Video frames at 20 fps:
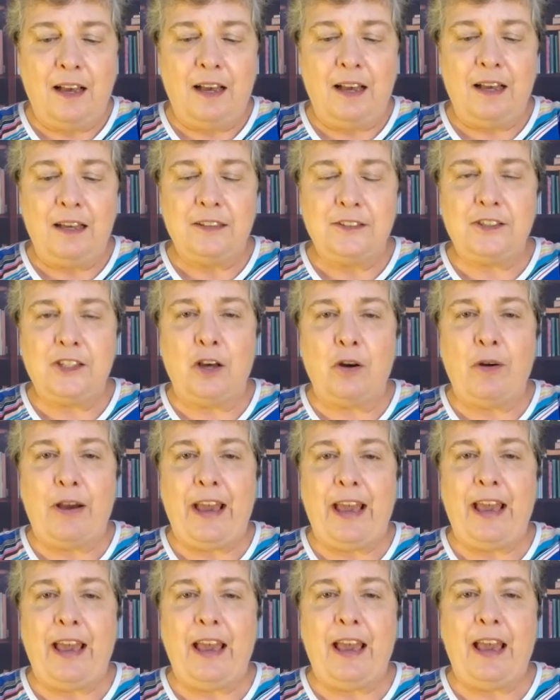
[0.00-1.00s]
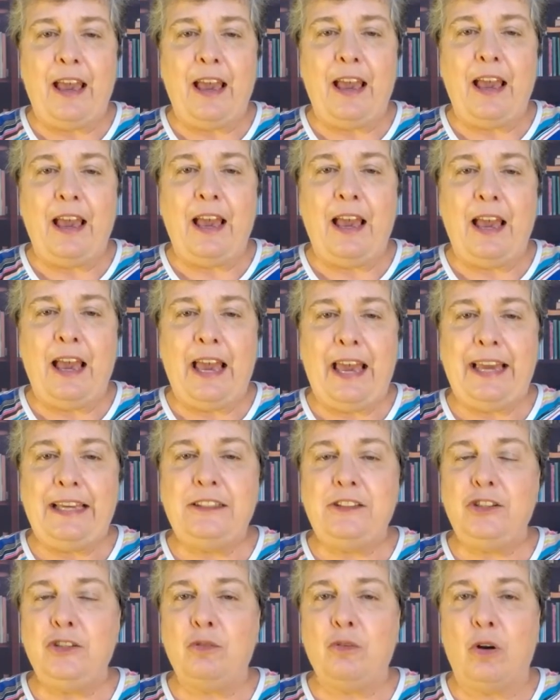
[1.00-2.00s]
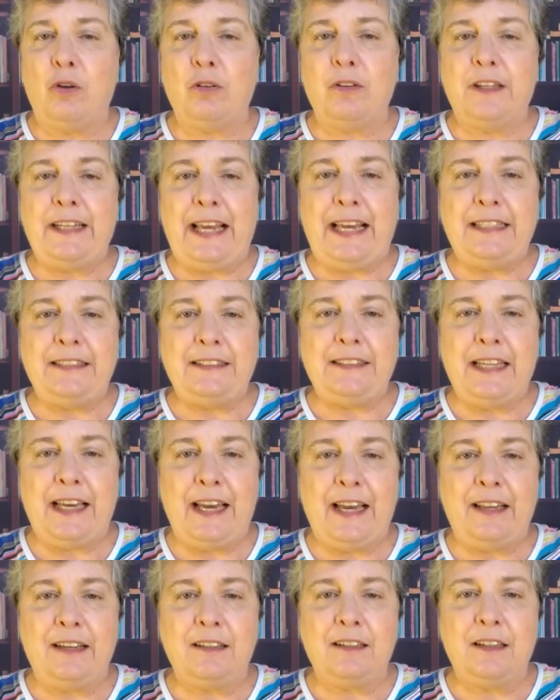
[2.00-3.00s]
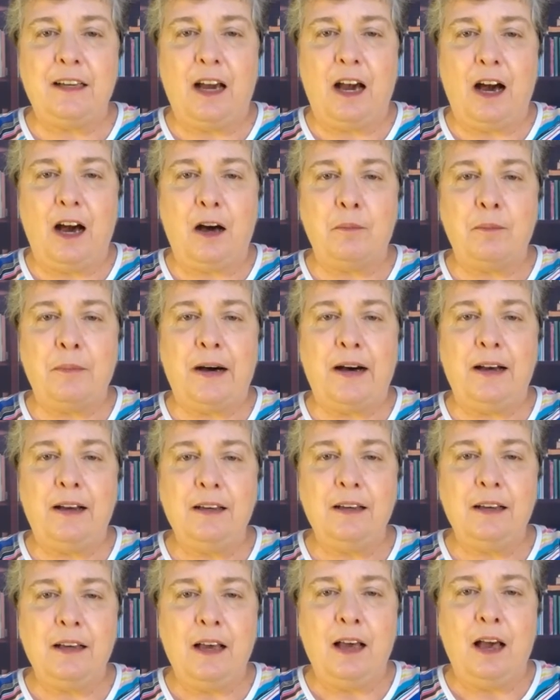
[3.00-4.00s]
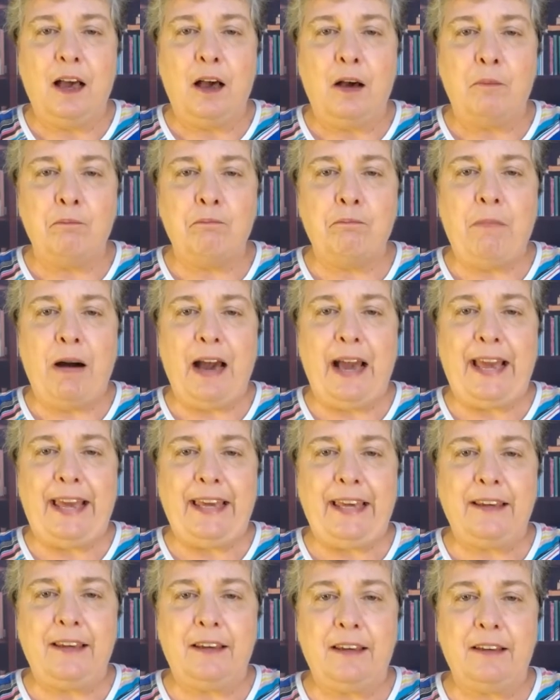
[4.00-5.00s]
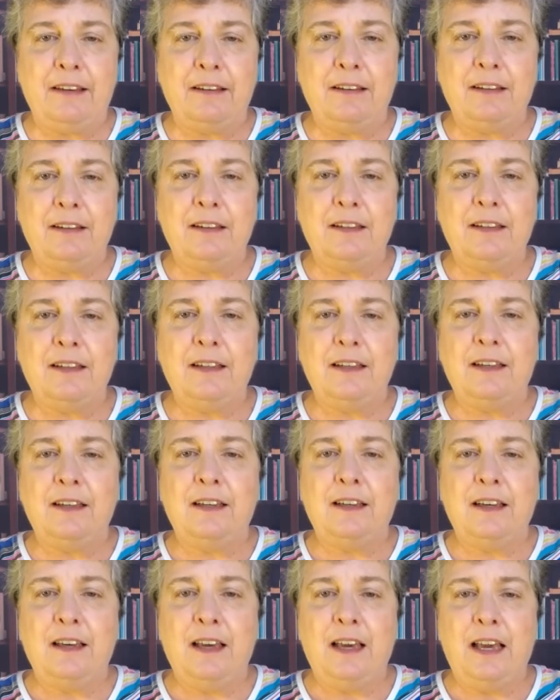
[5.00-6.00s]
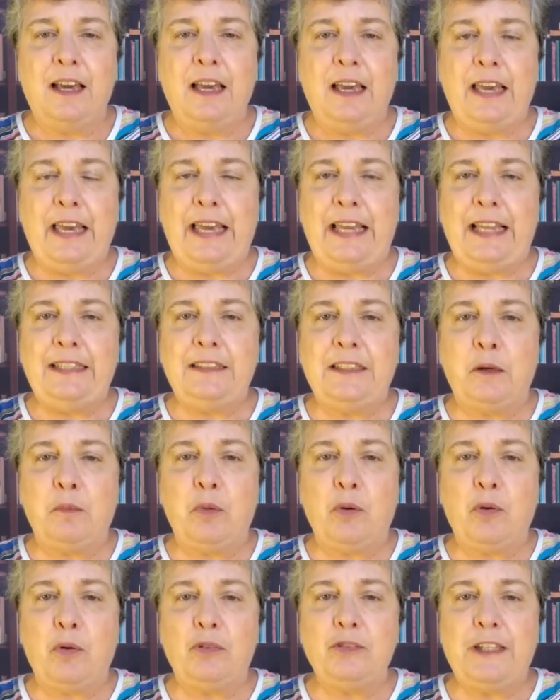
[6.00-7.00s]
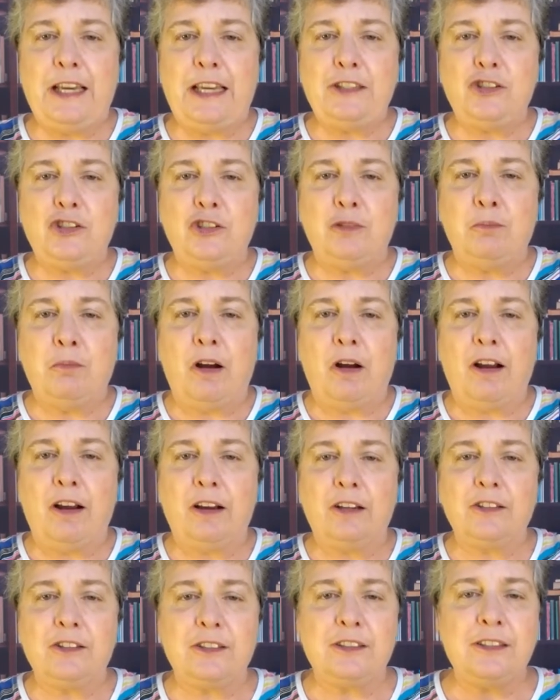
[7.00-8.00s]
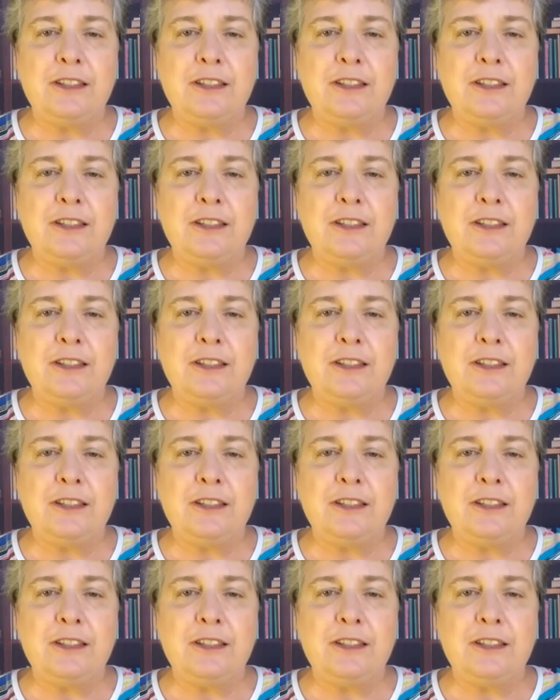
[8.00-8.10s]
so A2 colon A10 comma Mike in double quotation marks,